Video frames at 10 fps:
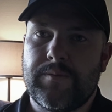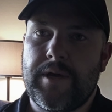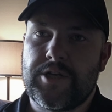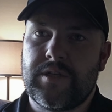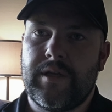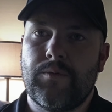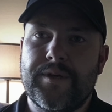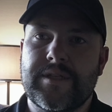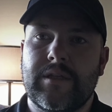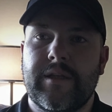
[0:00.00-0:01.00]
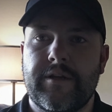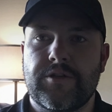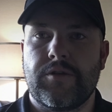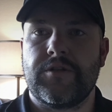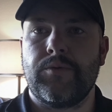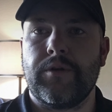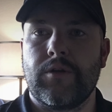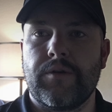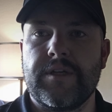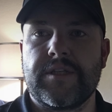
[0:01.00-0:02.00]
especially in recent literature, to
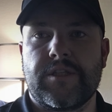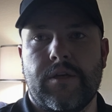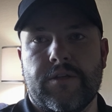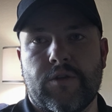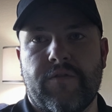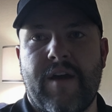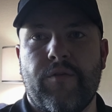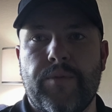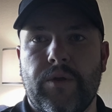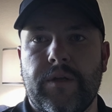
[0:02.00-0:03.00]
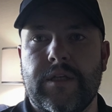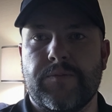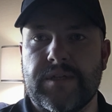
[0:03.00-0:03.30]
increase survivability,